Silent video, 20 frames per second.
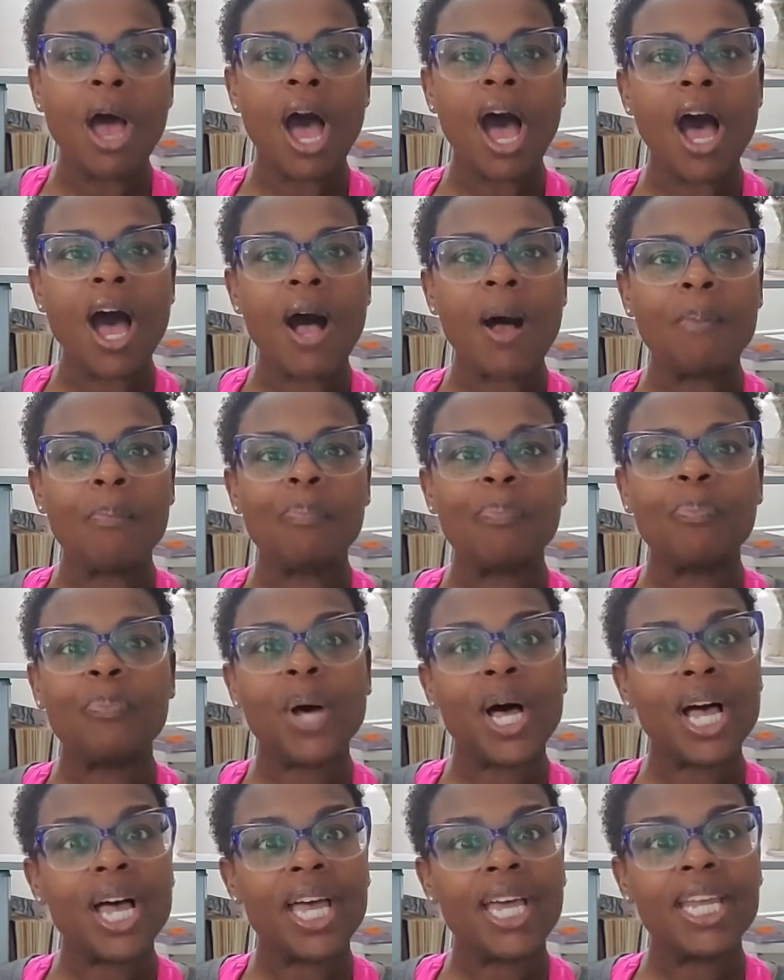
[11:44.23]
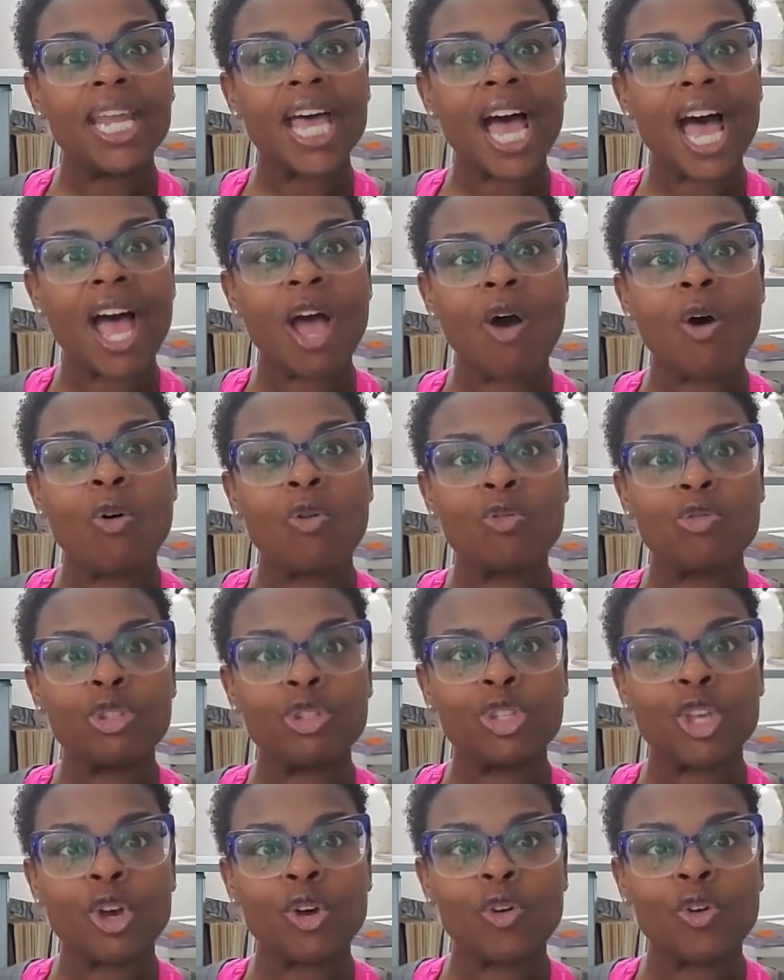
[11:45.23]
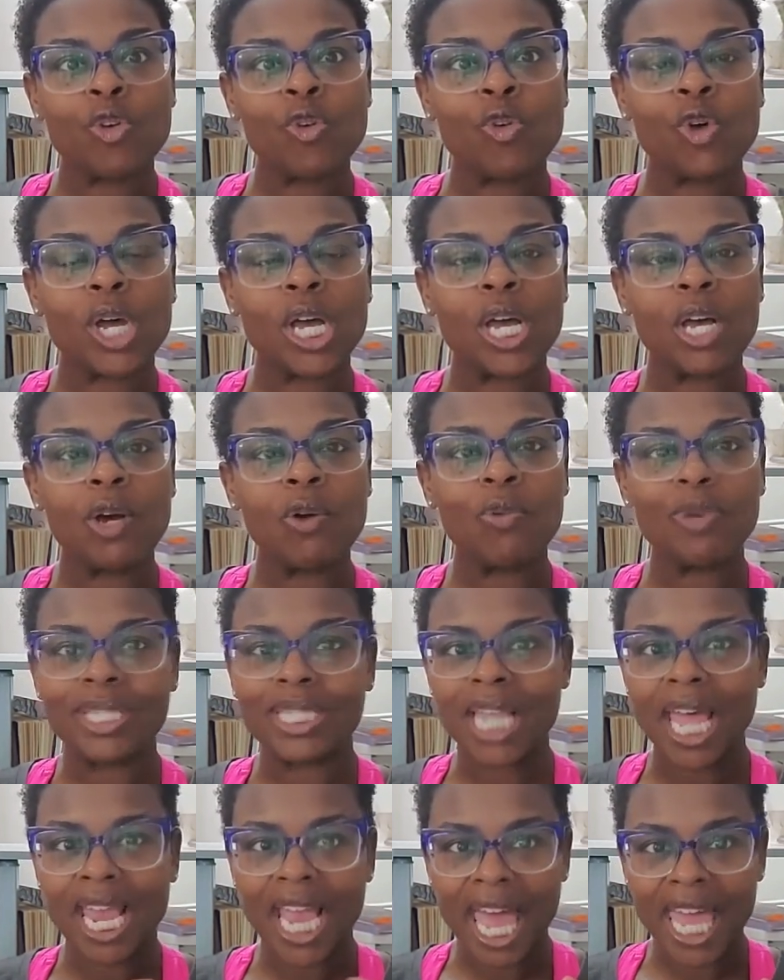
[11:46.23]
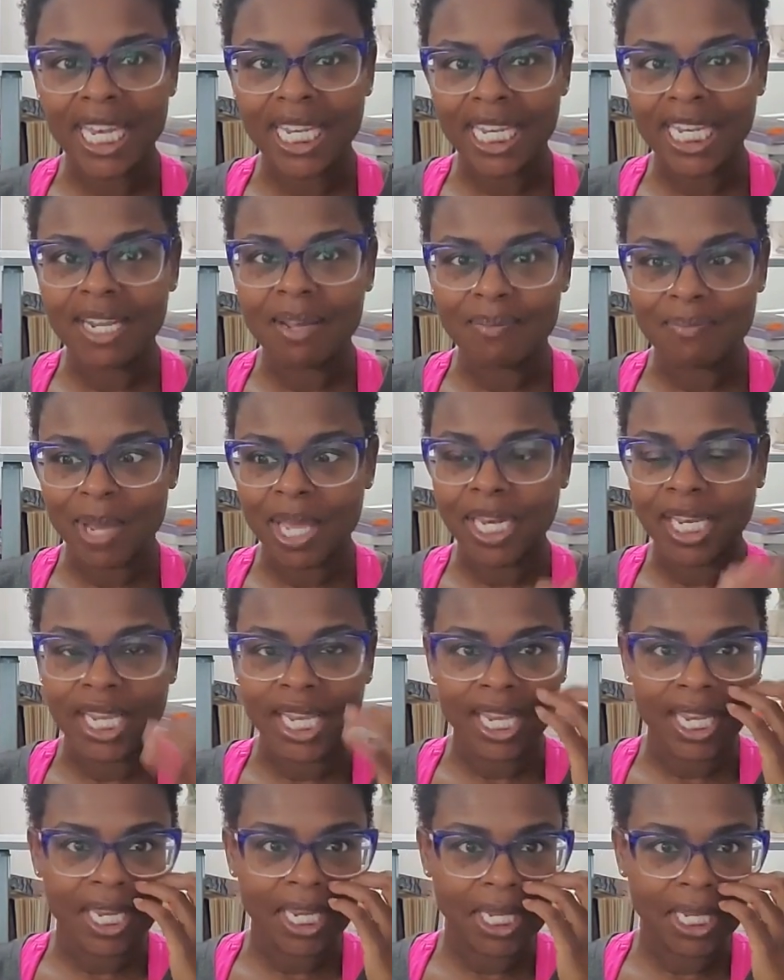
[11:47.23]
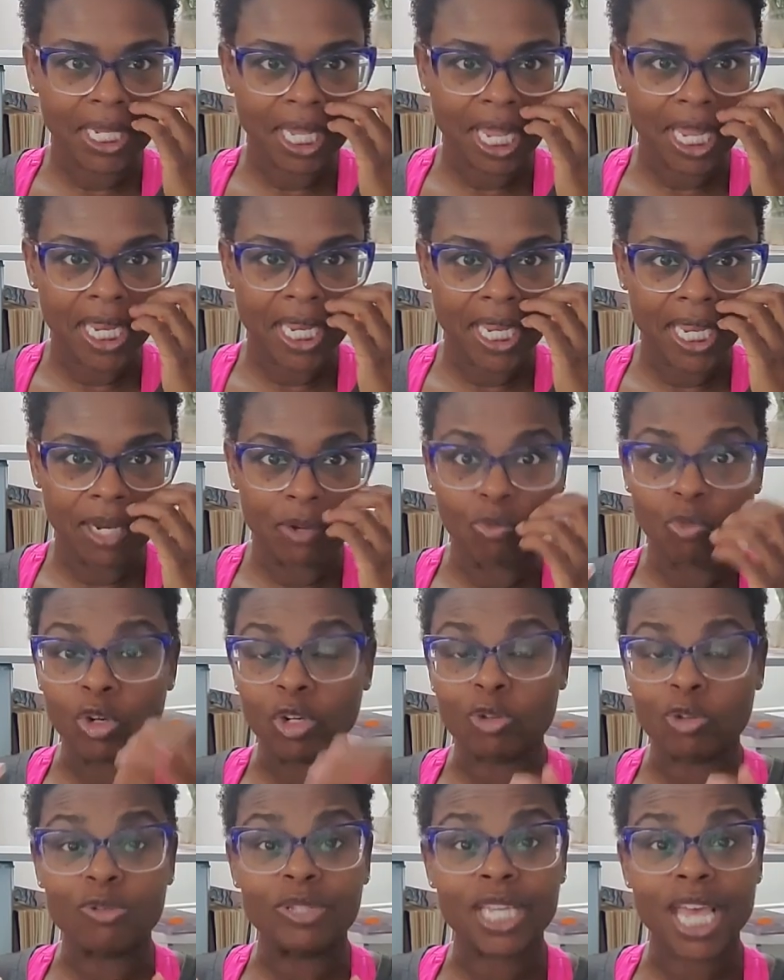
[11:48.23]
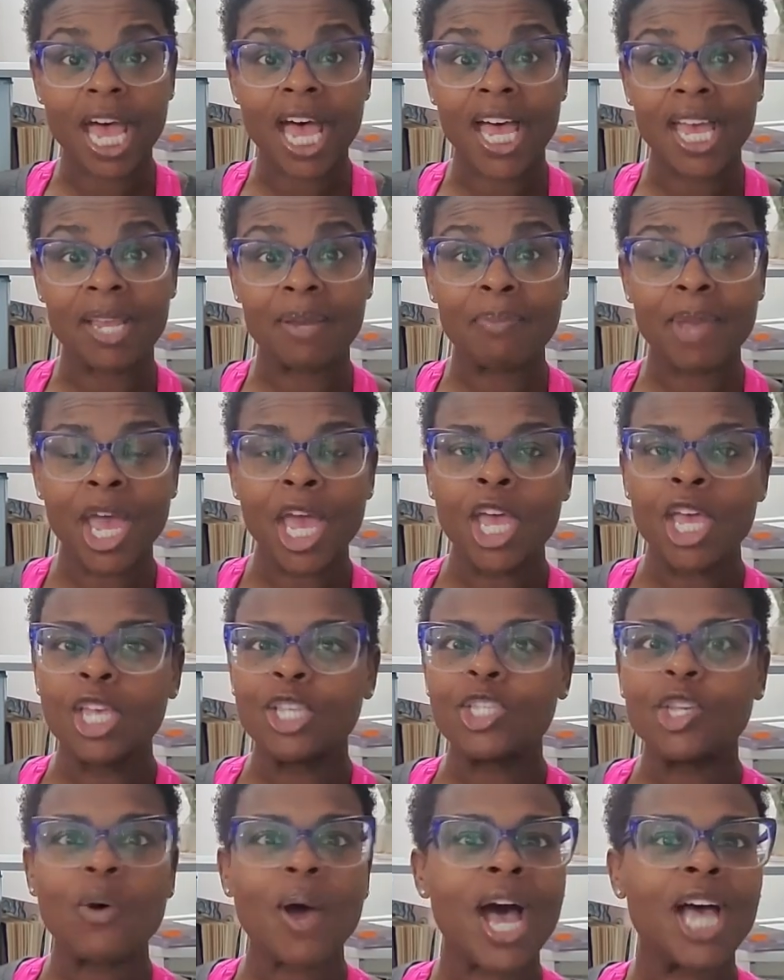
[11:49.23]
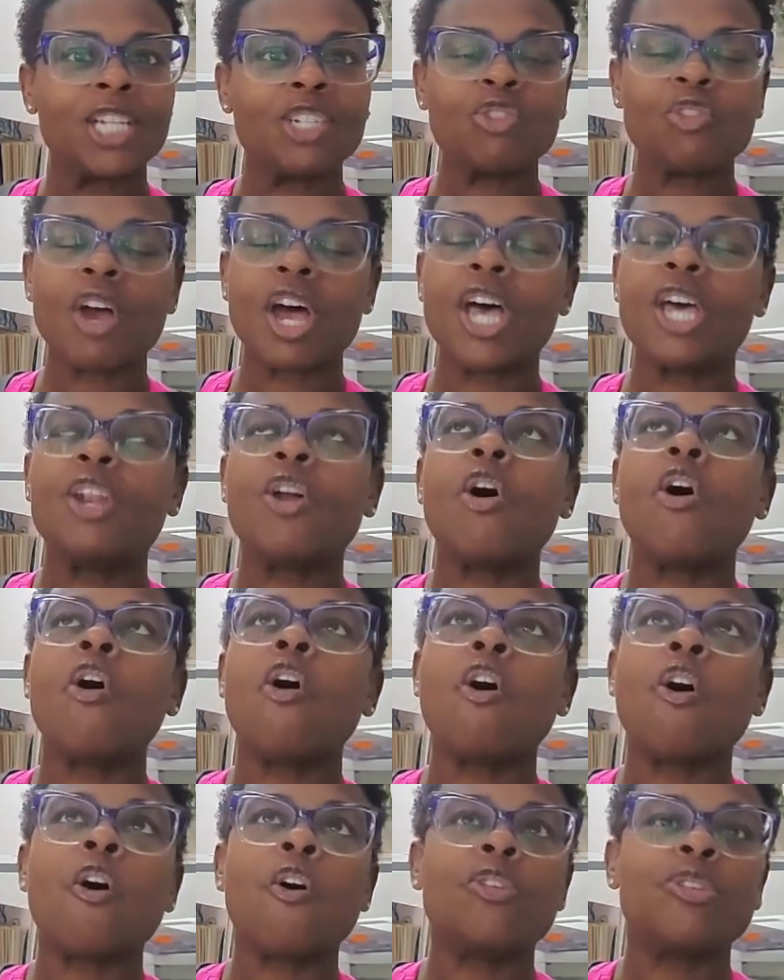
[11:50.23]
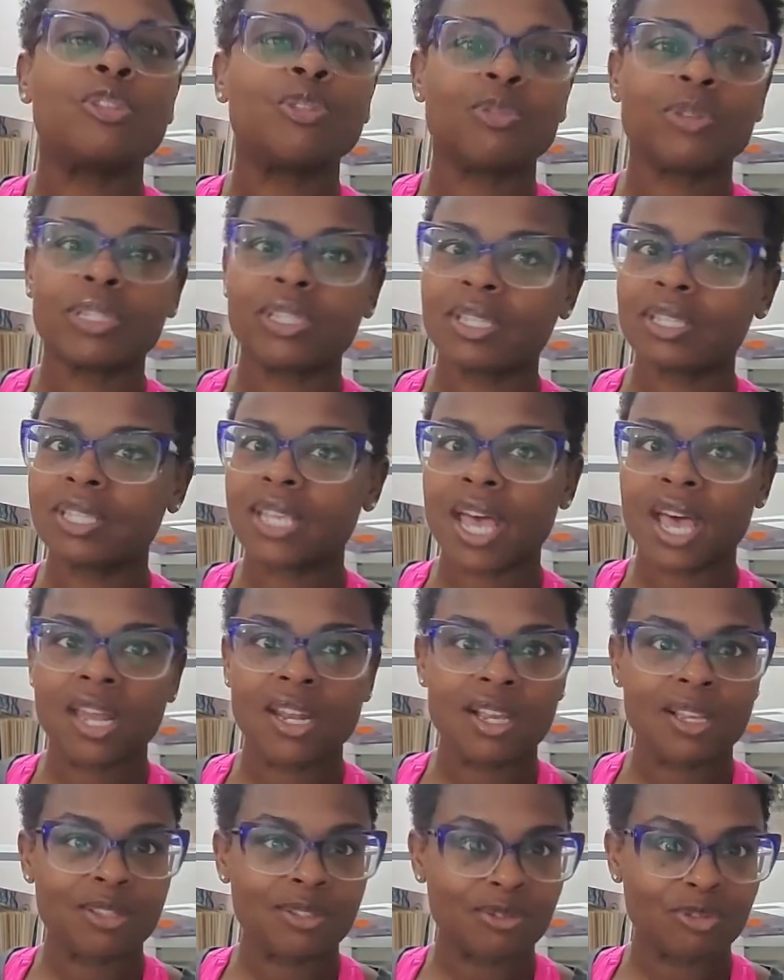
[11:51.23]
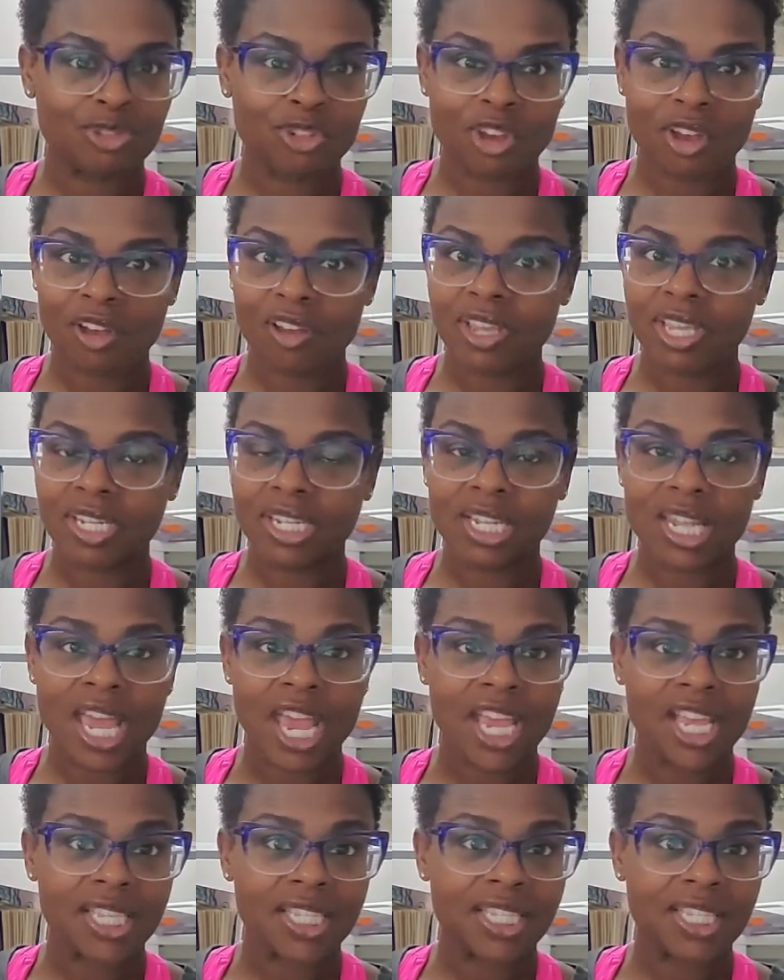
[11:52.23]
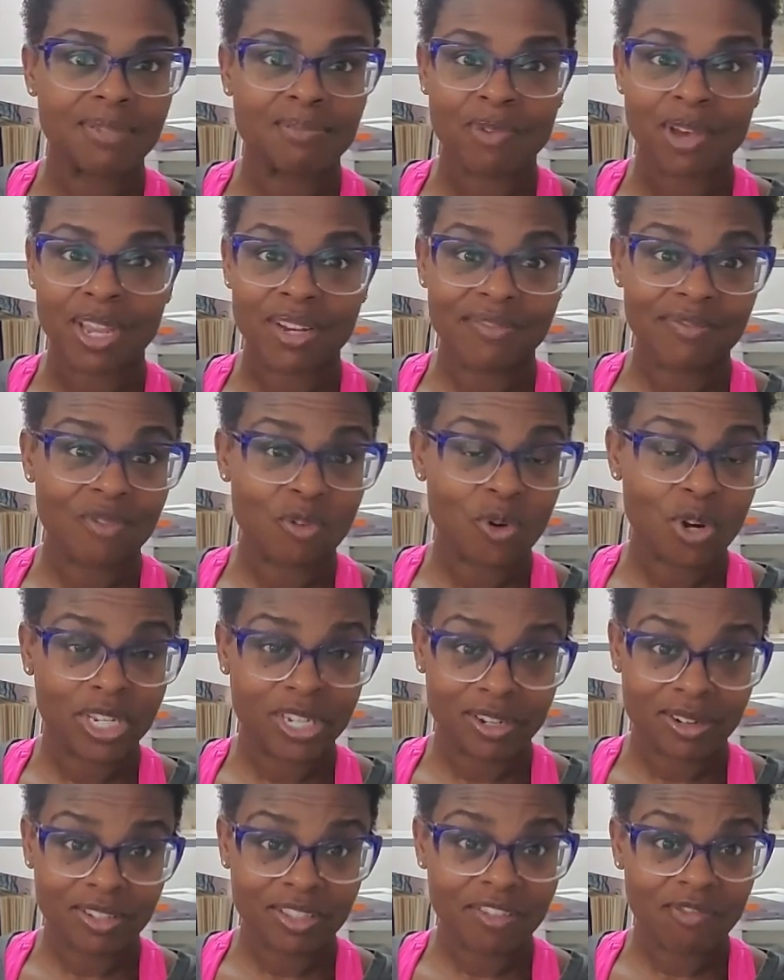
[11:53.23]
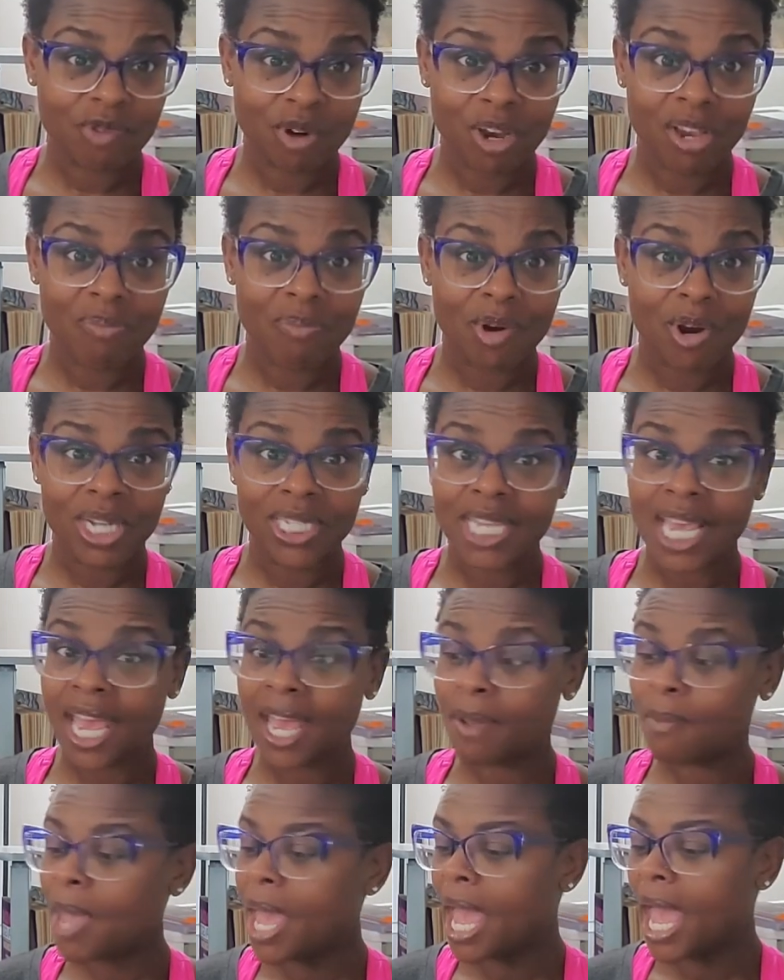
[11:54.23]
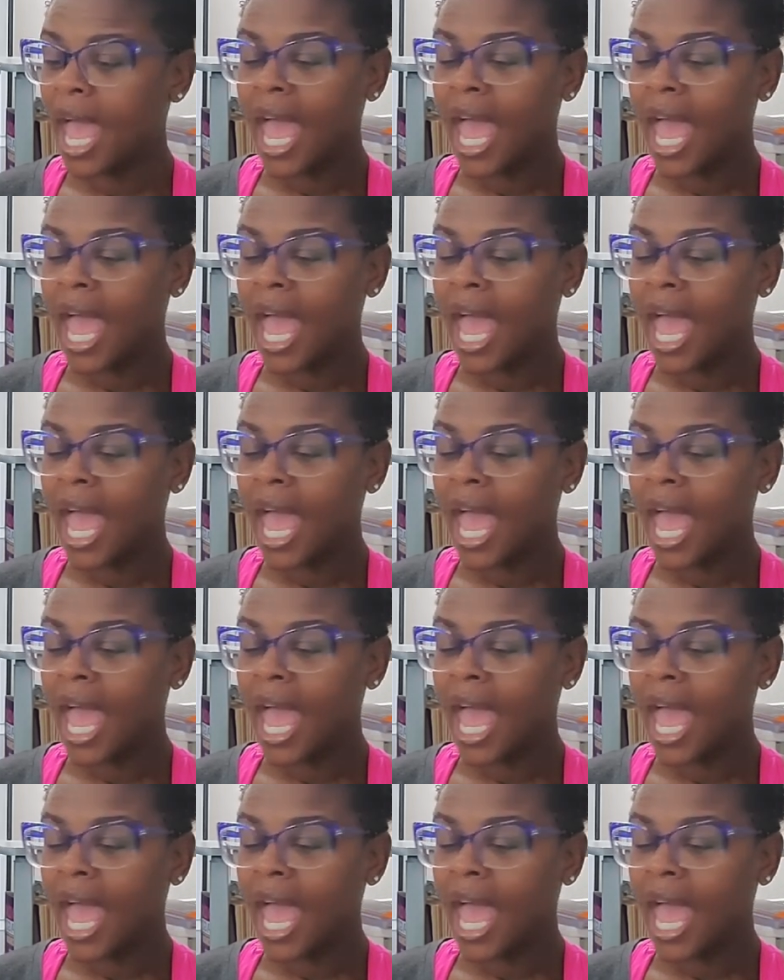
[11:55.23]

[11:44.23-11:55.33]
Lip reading: But I also was like, I needed money like in real time. So I tried all sorts of side hustles, y'all, in the last, 4 years of working part-time.